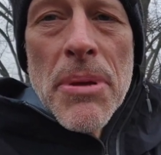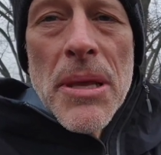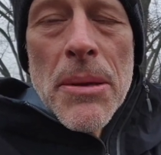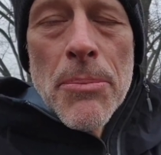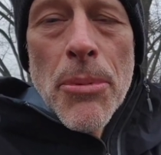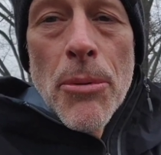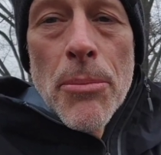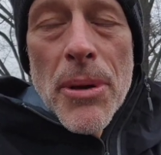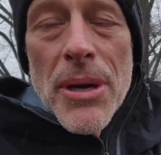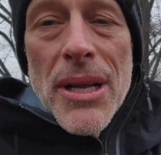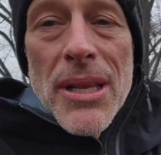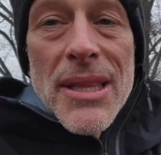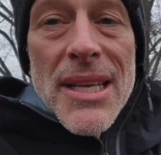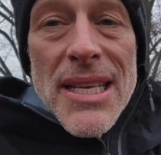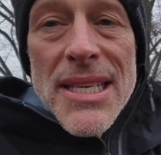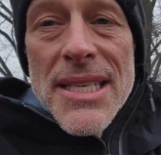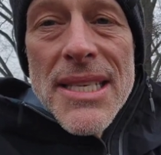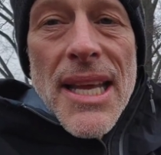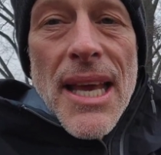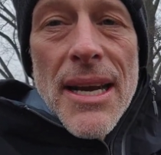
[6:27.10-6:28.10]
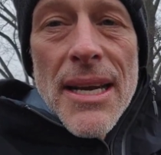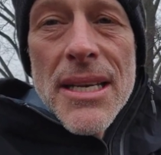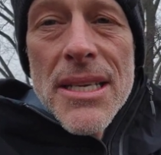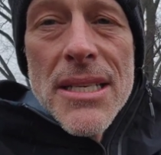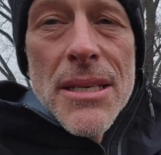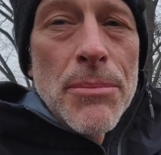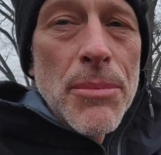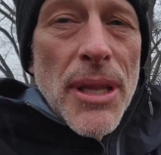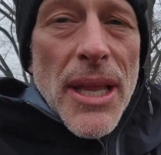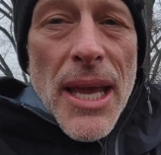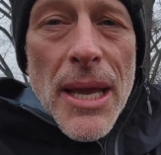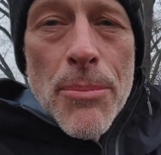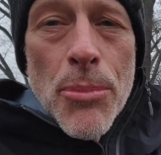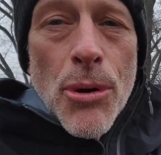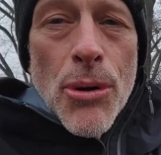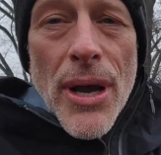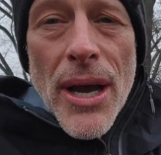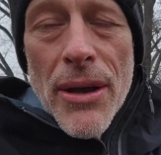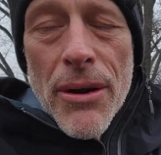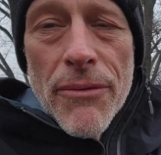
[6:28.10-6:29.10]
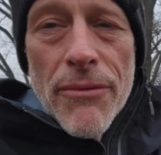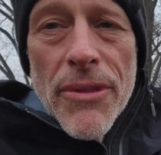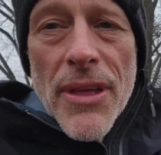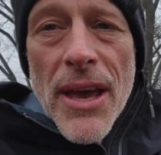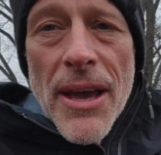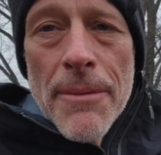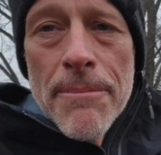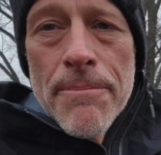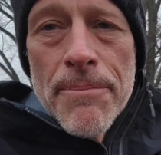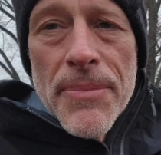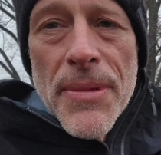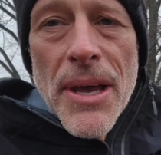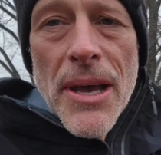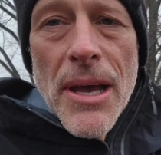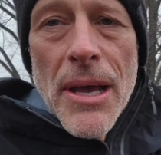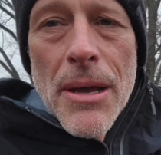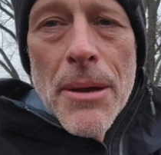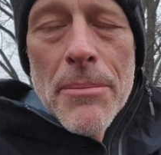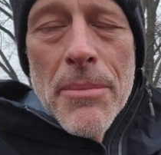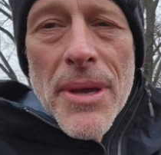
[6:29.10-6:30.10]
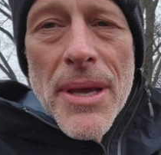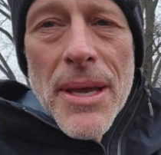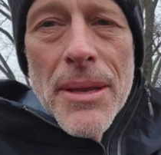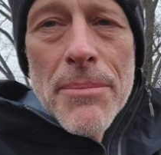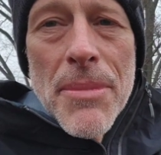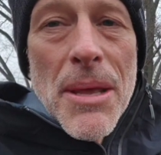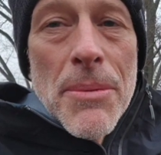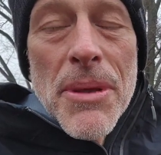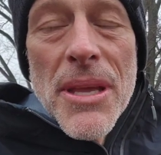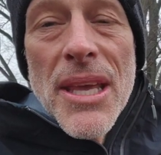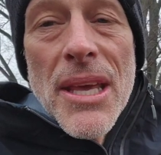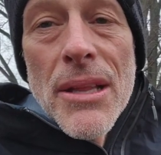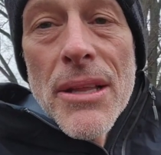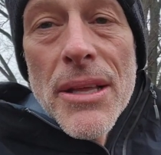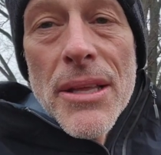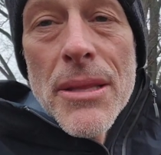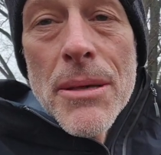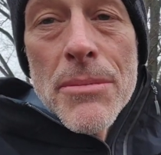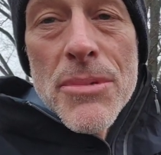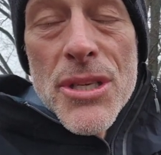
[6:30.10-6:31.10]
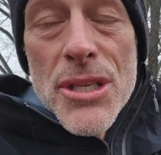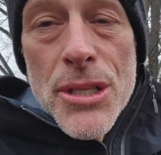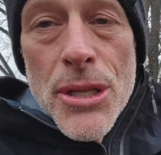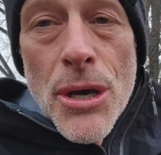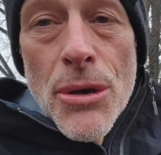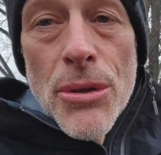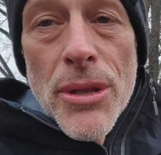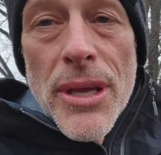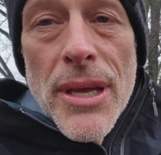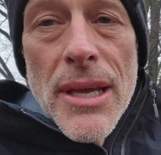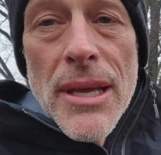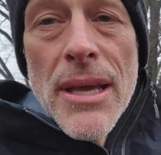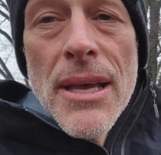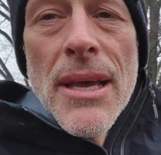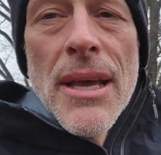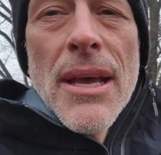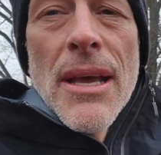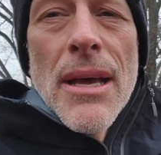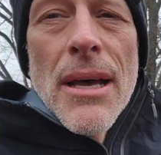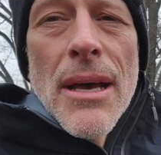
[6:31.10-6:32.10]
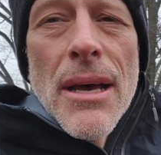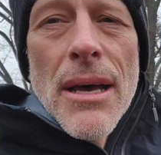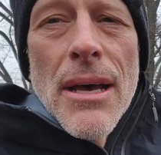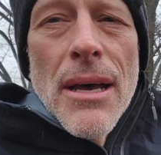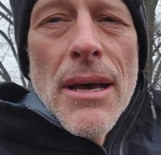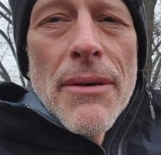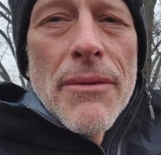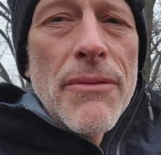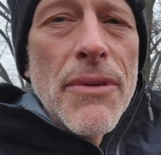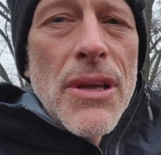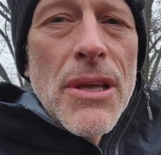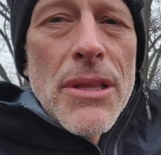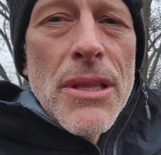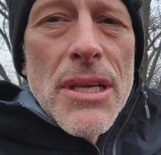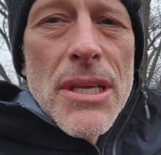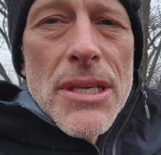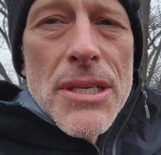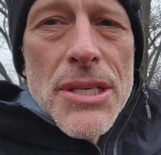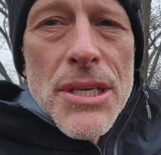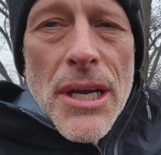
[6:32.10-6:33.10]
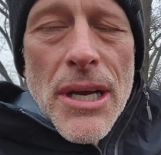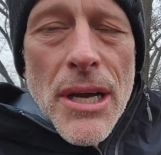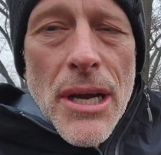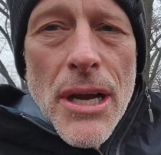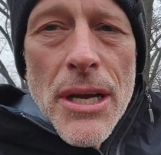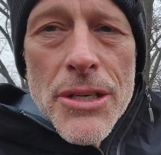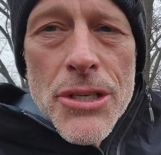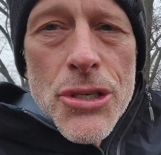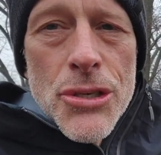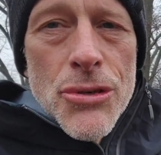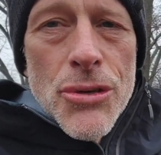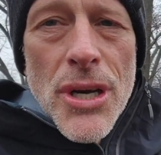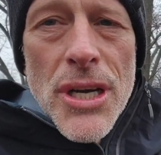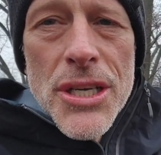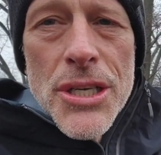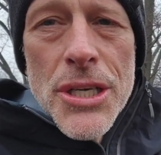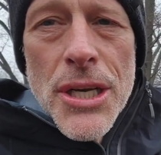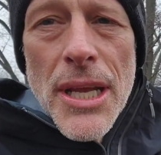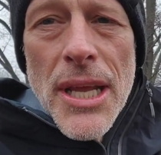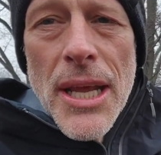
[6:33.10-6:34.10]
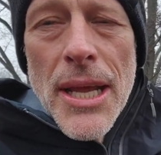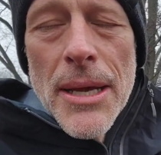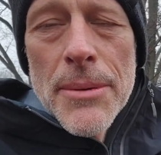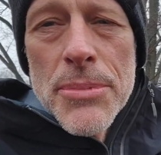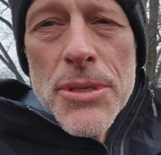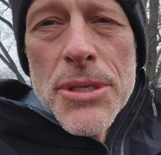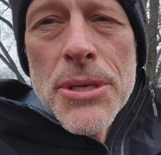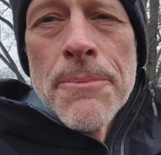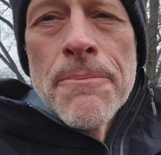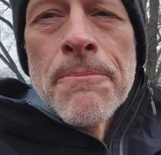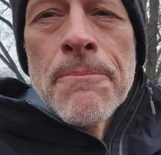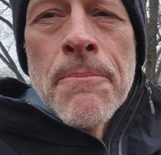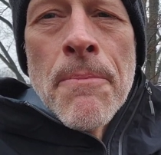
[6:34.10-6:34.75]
people, but at least getting some labor out of them um, and maybe killing them slowly uh, via these uh, concentration camps.